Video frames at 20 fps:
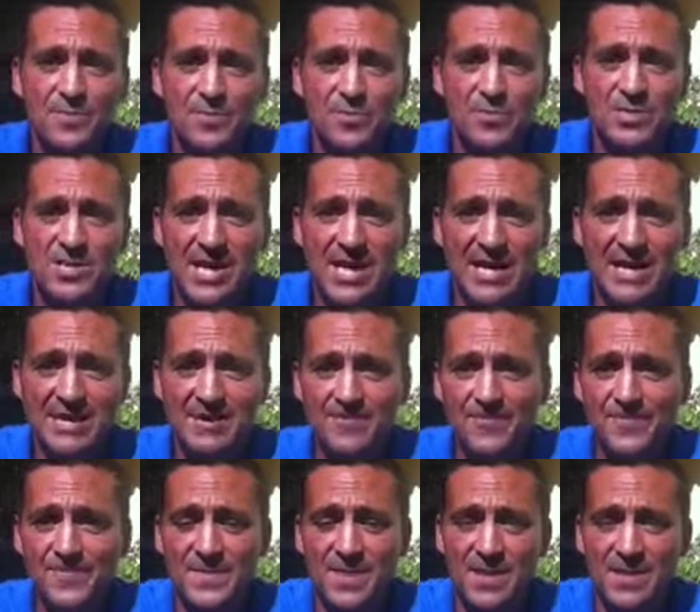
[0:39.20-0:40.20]
Attain,
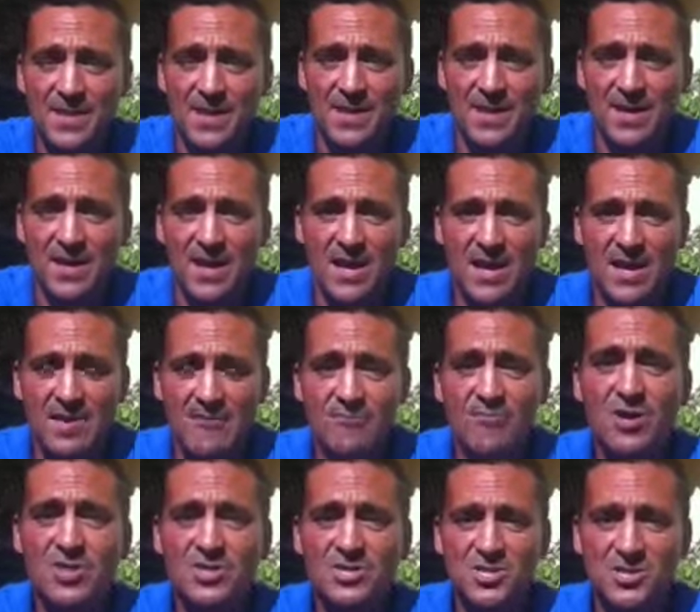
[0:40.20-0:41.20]
a
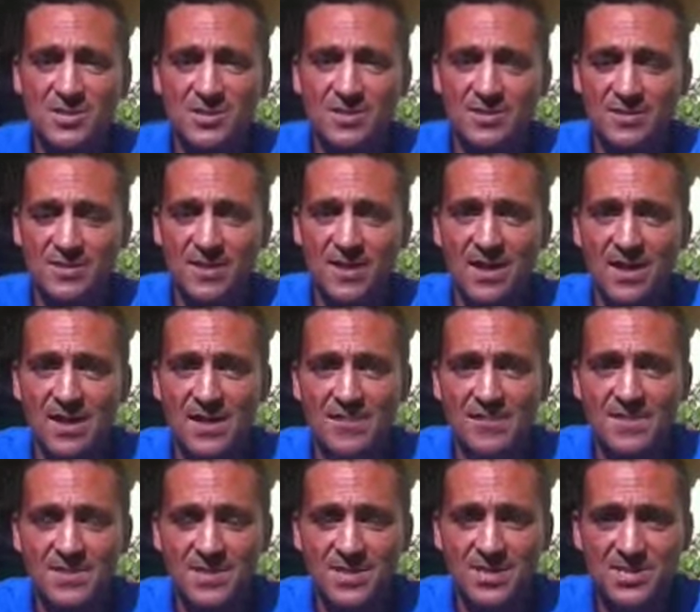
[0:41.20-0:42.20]
Russian
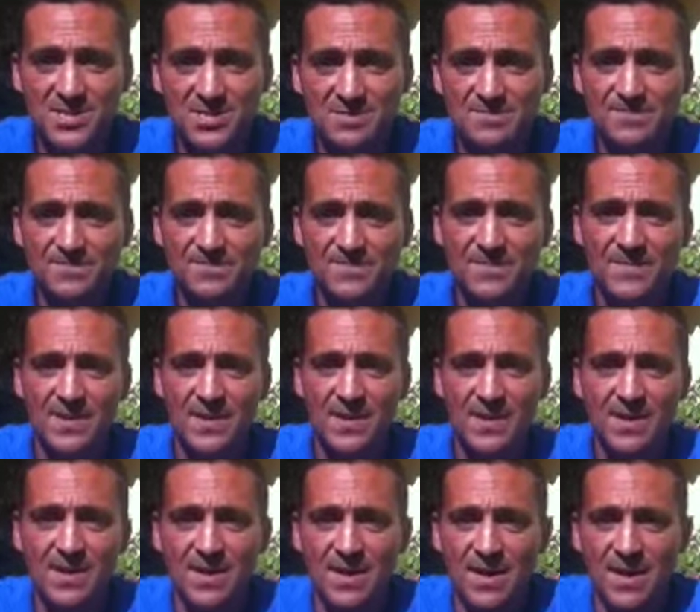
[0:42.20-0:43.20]
physician,
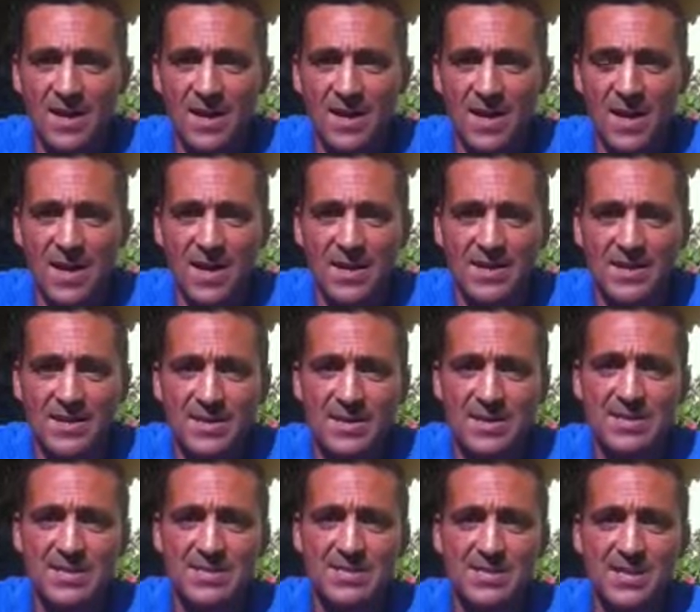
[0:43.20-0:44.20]
and he
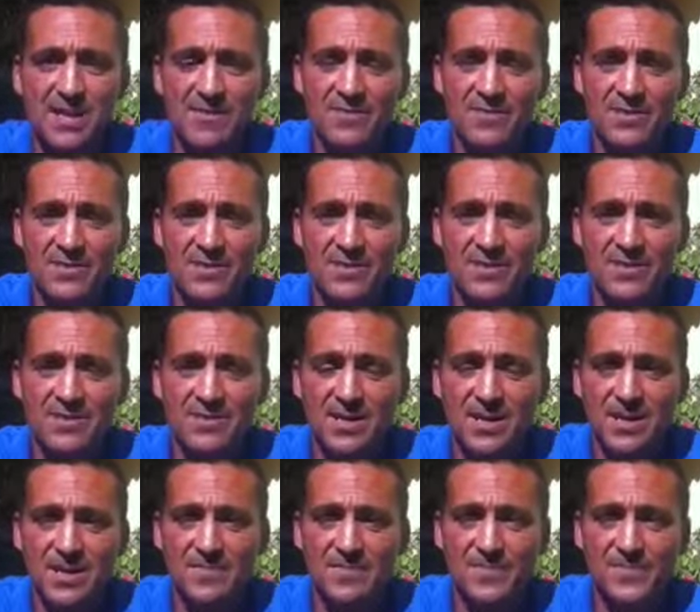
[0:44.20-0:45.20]
discovered that
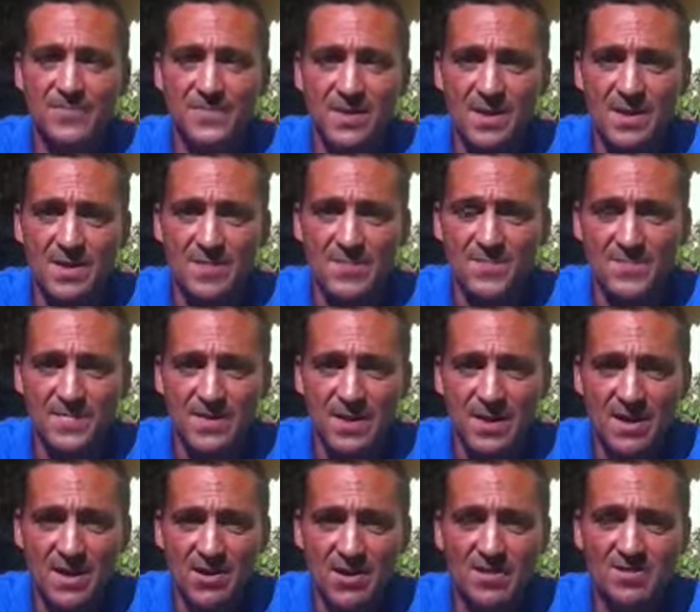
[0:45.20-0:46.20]

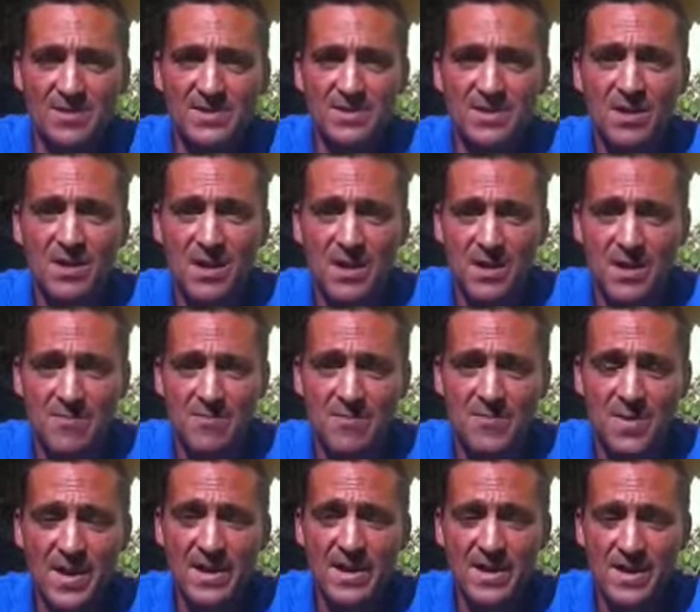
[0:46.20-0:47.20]
a lot of
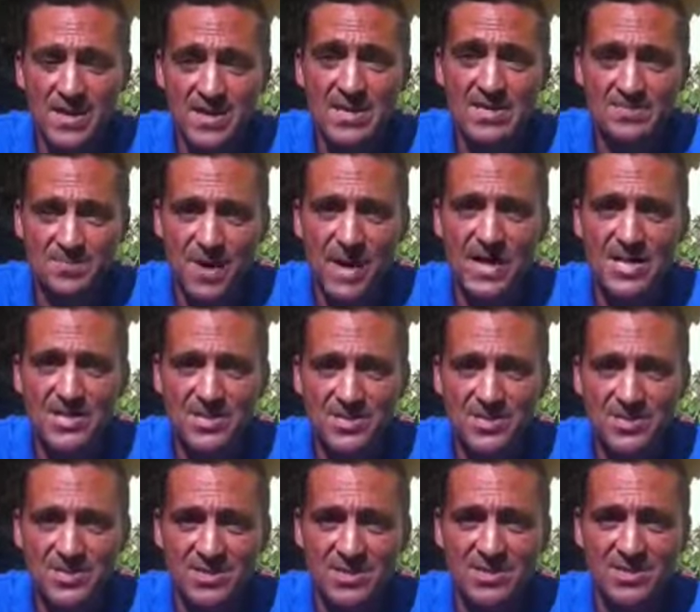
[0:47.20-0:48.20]
his
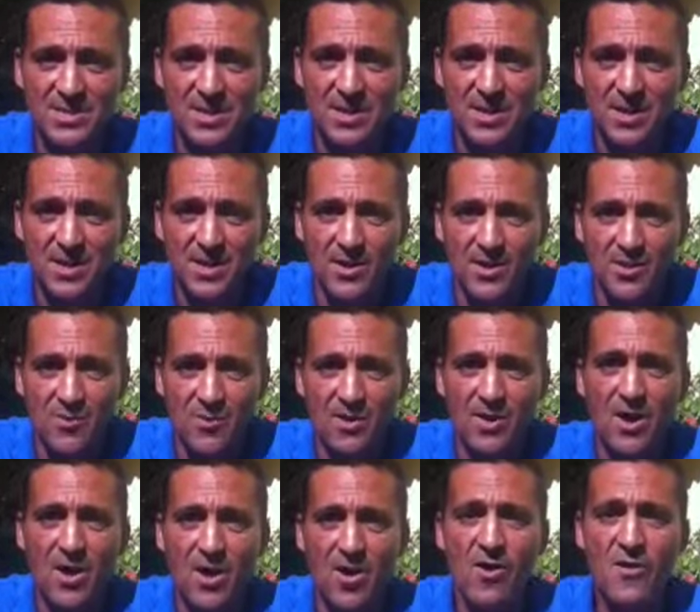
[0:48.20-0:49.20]
patients
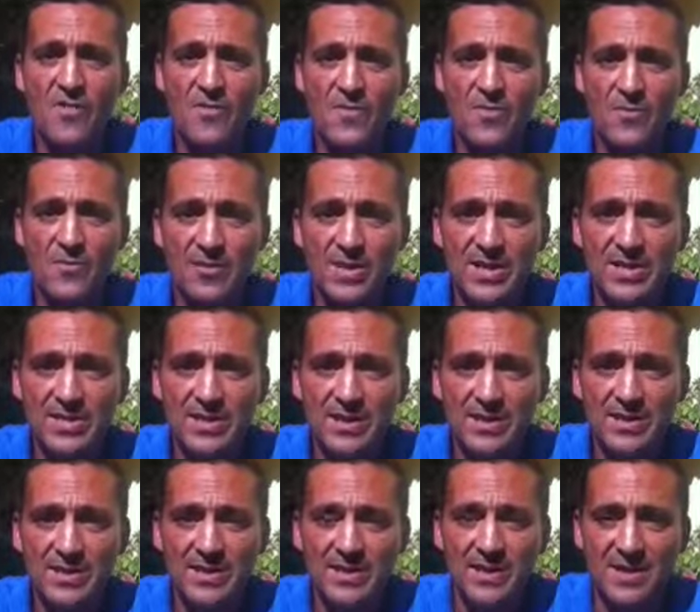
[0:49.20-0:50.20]
were over
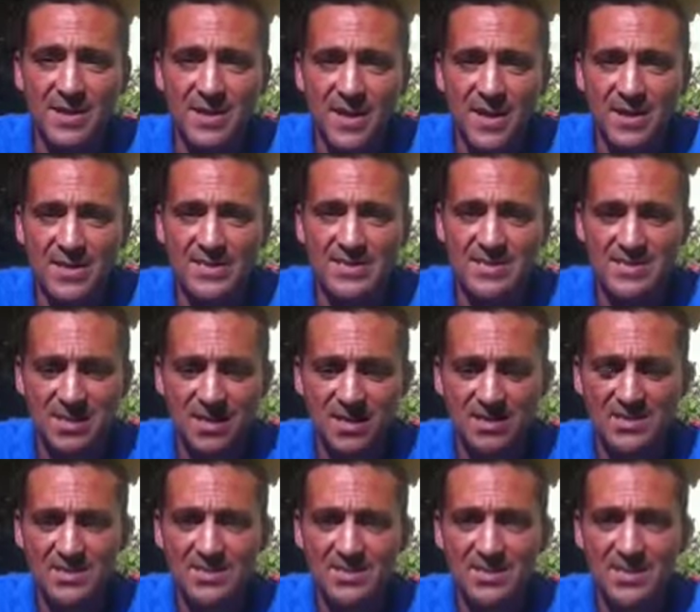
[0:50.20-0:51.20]
breathing, and he
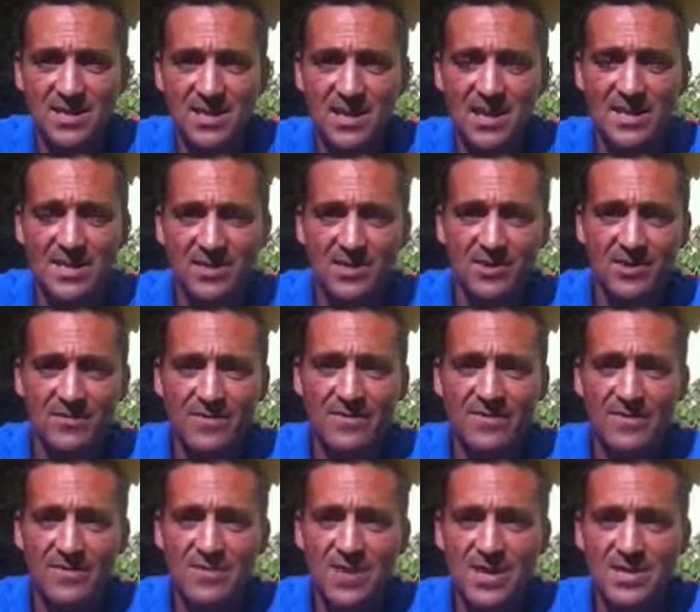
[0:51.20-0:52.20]
started to collate a lot of
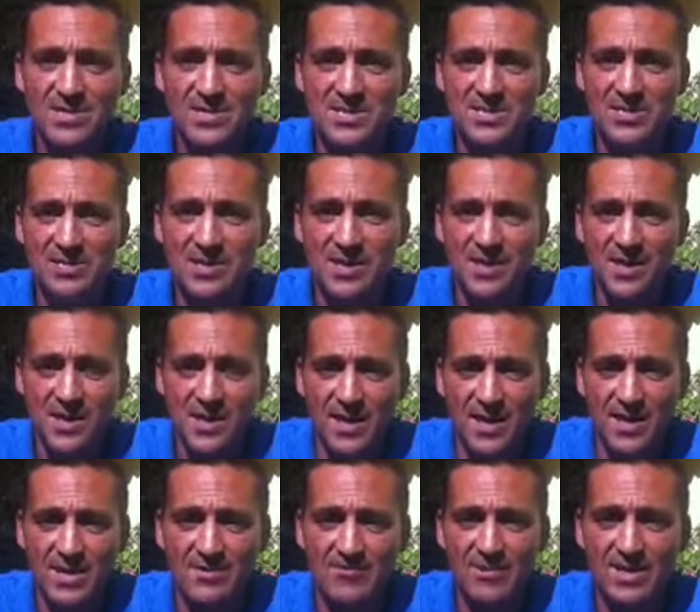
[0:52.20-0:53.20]
information,
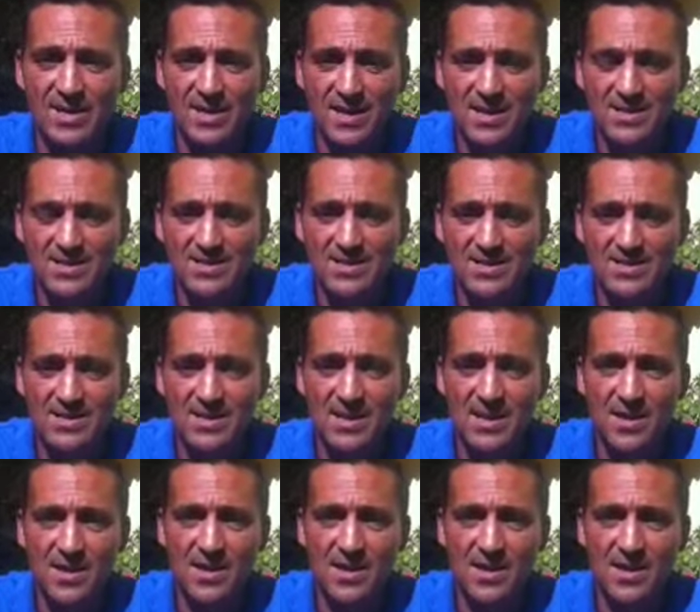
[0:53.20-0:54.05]
and he realized that